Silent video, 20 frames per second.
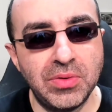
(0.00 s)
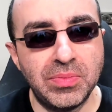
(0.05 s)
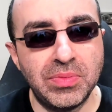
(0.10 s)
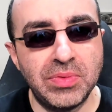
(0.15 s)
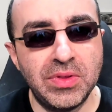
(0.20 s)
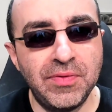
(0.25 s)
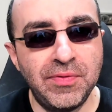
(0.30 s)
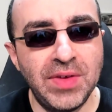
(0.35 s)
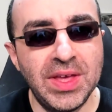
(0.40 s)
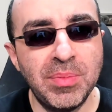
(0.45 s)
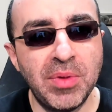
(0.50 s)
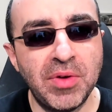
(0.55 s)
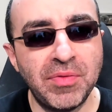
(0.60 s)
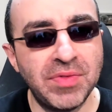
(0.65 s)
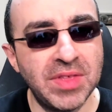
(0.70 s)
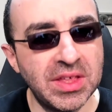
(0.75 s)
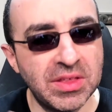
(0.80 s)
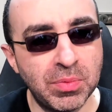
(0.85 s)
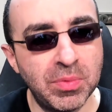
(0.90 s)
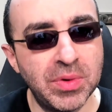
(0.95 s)
So the theme
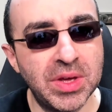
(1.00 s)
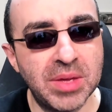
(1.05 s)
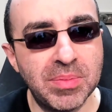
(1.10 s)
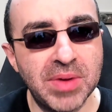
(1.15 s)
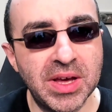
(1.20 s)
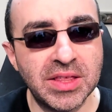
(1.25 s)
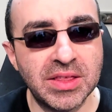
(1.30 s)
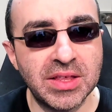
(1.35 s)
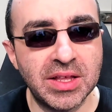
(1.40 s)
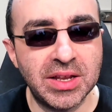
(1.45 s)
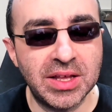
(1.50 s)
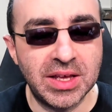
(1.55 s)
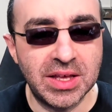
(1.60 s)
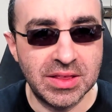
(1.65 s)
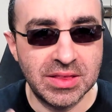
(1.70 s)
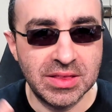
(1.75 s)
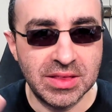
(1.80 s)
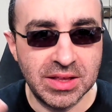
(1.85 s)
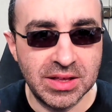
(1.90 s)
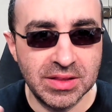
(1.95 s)
of this week basically
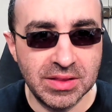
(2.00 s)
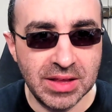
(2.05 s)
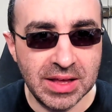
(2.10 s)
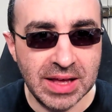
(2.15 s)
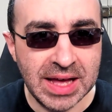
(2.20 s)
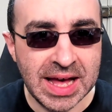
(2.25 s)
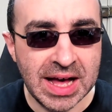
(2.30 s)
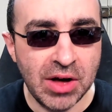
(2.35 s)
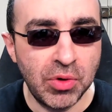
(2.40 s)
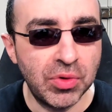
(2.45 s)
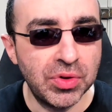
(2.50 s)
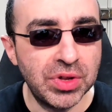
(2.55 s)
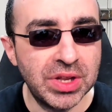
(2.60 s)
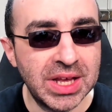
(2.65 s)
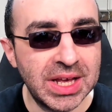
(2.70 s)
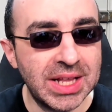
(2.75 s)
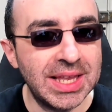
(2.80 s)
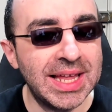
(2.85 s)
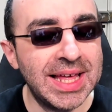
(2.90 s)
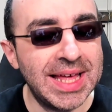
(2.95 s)
is how
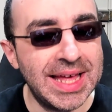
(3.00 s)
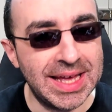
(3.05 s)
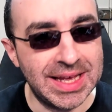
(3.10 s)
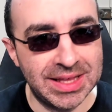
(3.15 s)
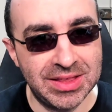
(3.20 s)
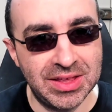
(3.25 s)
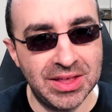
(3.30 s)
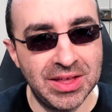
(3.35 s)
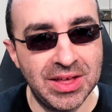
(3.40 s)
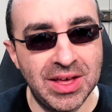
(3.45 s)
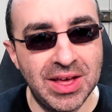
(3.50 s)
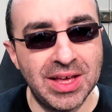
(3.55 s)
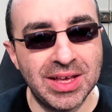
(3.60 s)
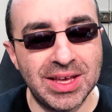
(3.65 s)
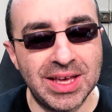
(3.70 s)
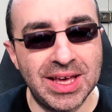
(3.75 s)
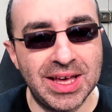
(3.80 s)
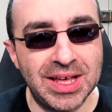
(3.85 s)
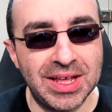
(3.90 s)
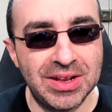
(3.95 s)
neglect
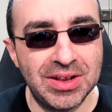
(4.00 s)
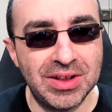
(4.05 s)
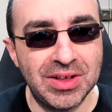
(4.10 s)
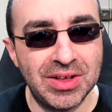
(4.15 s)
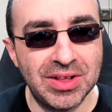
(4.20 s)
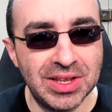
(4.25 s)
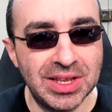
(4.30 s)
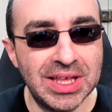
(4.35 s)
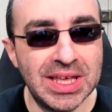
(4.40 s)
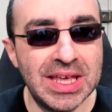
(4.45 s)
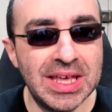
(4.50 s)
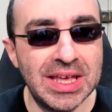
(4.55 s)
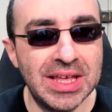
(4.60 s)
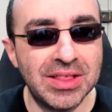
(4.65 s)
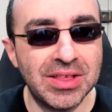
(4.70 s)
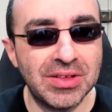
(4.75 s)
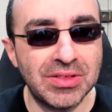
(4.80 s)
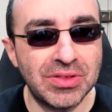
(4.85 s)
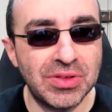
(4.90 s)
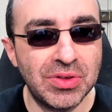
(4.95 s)
can
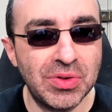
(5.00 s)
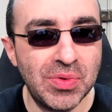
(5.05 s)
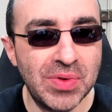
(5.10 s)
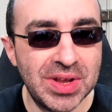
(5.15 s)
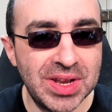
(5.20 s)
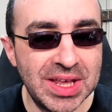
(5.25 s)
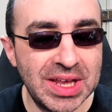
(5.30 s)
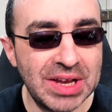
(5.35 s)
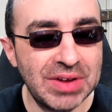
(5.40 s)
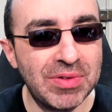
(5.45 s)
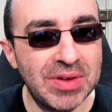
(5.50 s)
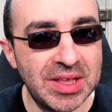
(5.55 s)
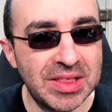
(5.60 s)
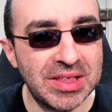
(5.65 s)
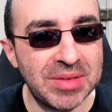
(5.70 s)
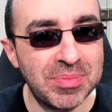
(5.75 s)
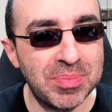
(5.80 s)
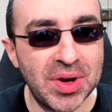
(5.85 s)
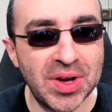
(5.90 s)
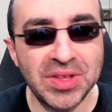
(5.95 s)
lead to an
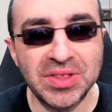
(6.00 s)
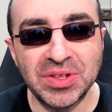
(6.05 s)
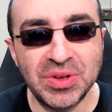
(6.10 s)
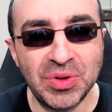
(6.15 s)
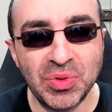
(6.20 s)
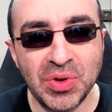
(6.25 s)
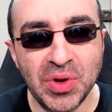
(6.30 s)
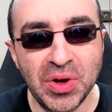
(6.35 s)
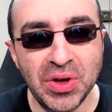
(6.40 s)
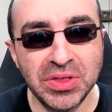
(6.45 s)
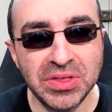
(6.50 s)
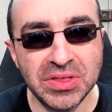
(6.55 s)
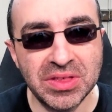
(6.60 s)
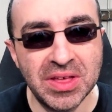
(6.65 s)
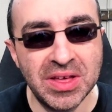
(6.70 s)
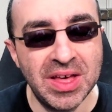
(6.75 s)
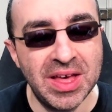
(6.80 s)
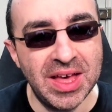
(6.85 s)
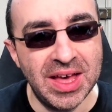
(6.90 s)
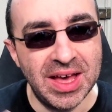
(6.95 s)
increase in personal
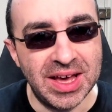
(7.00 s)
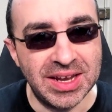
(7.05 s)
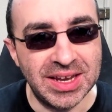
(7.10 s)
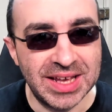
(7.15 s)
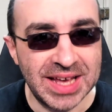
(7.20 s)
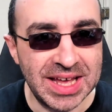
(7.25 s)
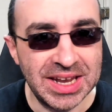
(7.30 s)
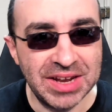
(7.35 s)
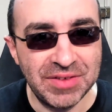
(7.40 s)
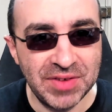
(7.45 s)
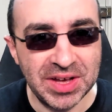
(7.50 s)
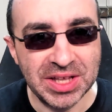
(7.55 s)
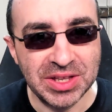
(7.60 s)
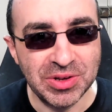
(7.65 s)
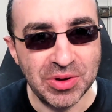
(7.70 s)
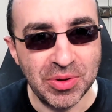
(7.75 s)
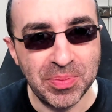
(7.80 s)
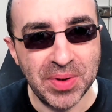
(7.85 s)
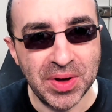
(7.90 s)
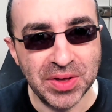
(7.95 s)
costs and it can
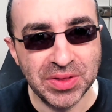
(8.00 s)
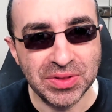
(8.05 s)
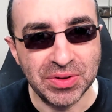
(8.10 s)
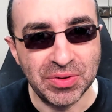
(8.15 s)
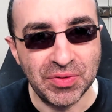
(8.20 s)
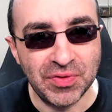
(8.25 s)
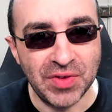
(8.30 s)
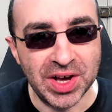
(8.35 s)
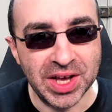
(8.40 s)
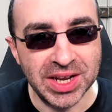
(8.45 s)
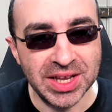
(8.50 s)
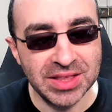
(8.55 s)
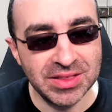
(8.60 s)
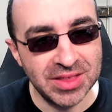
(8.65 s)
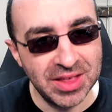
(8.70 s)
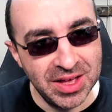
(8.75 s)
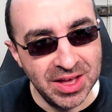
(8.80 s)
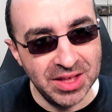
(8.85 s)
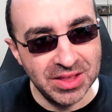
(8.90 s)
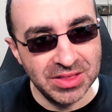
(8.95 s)
affect your personal
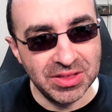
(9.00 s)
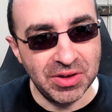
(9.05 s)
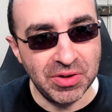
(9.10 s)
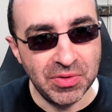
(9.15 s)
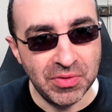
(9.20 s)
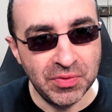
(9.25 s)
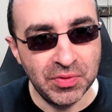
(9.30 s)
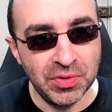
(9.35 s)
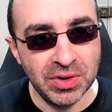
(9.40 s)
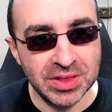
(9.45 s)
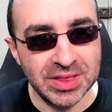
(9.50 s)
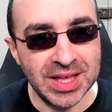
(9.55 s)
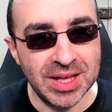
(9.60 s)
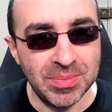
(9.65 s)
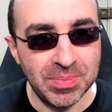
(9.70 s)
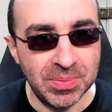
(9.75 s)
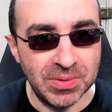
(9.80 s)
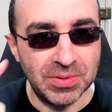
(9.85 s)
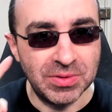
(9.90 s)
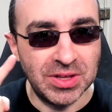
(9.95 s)
finance. So, for
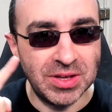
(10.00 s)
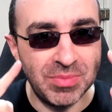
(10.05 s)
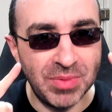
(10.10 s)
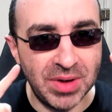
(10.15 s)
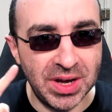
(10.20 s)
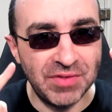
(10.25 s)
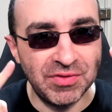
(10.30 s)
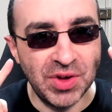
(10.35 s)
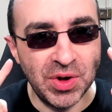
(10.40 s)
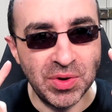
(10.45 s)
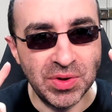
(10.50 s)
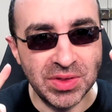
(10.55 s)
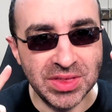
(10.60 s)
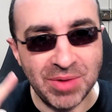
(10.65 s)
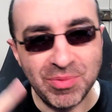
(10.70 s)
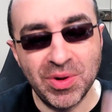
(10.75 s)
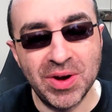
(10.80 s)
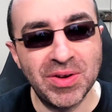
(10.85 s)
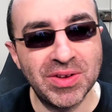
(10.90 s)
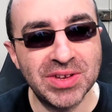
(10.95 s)
example, you might have
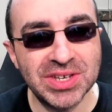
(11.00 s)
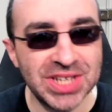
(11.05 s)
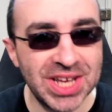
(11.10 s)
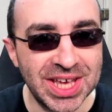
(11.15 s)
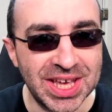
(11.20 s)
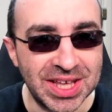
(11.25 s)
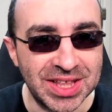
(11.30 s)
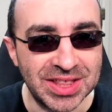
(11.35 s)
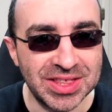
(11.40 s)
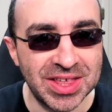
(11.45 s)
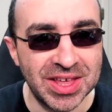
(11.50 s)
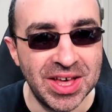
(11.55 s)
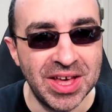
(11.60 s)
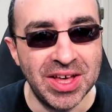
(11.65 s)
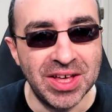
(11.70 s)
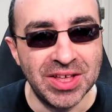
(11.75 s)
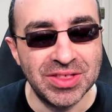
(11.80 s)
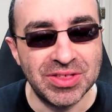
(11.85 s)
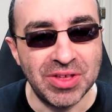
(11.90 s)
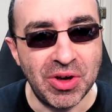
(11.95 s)
noticed I'm wearing shades.
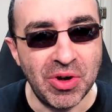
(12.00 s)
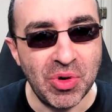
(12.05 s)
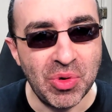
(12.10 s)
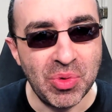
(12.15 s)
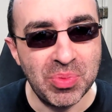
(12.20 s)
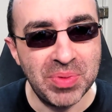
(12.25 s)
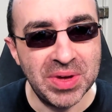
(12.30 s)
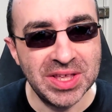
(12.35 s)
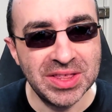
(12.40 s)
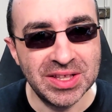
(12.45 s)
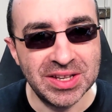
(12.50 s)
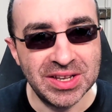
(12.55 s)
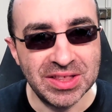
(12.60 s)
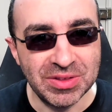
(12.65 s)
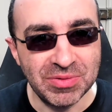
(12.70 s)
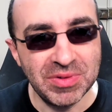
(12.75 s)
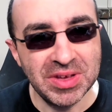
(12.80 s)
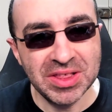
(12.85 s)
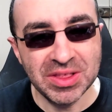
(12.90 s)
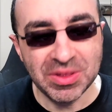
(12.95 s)
So basically,
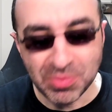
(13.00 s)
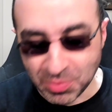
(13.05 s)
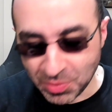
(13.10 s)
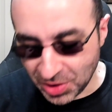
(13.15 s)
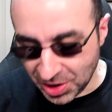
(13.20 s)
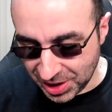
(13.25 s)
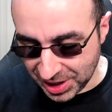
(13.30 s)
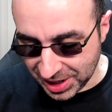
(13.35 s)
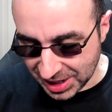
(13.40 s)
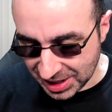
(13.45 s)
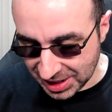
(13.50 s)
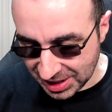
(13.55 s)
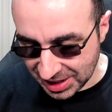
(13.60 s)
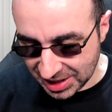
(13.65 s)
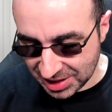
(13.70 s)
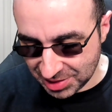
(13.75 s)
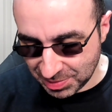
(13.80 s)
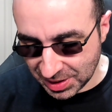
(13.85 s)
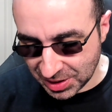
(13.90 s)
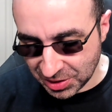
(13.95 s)
the reason why
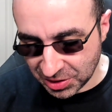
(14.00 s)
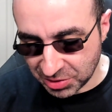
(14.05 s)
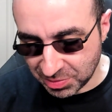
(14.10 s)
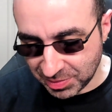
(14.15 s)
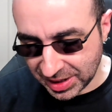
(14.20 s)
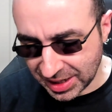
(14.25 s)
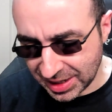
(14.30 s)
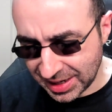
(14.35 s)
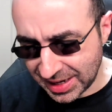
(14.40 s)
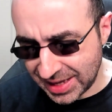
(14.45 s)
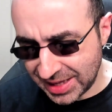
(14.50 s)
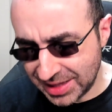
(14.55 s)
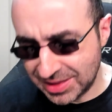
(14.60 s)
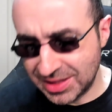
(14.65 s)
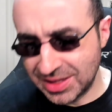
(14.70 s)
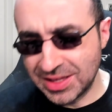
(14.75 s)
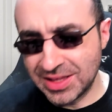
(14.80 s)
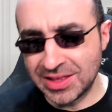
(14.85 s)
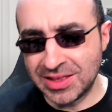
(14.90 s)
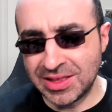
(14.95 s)
is because my
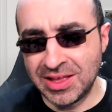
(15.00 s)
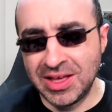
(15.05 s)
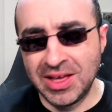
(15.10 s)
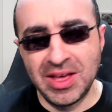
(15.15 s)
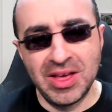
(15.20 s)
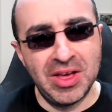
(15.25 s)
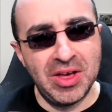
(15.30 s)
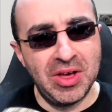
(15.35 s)
glasses